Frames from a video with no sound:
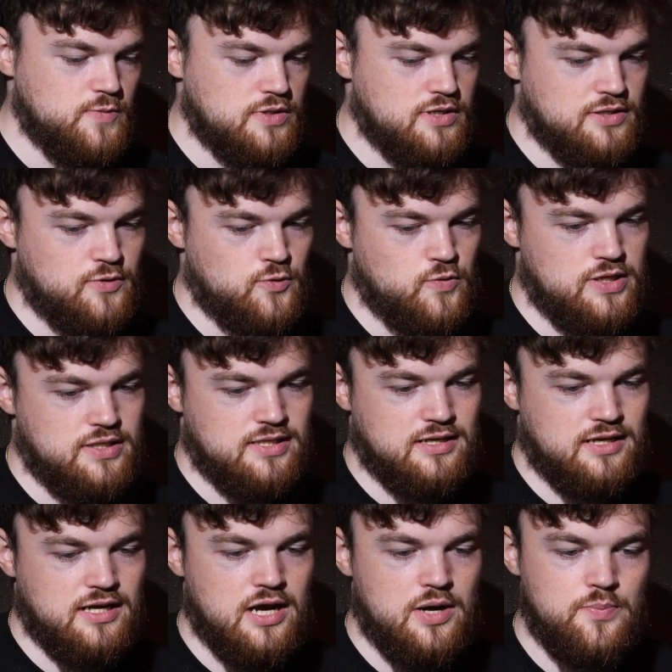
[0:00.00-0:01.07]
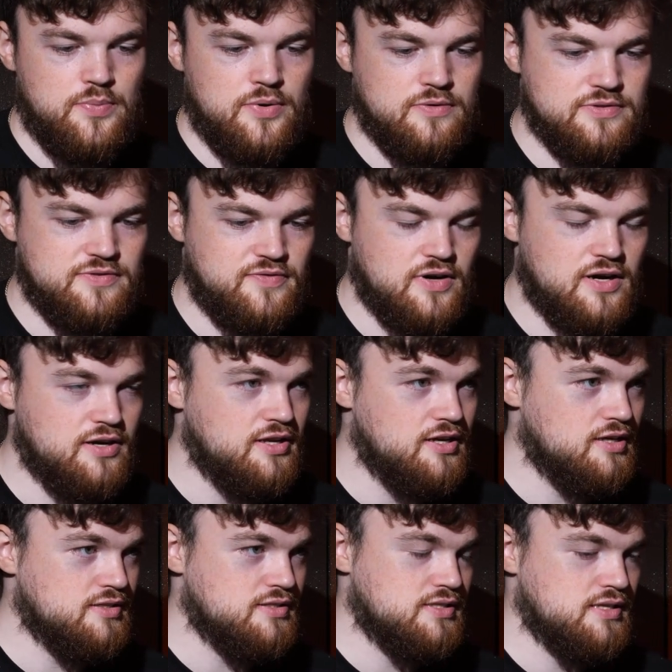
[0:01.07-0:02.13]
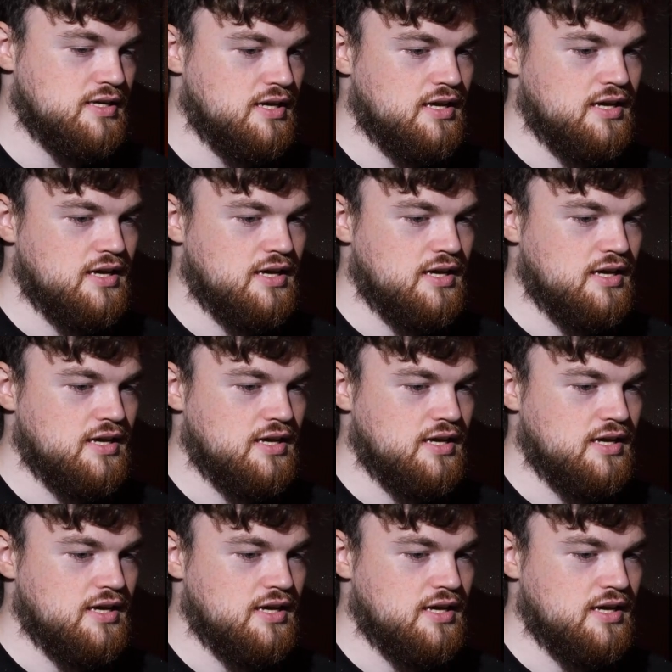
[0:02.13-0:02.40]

We can create compound variants,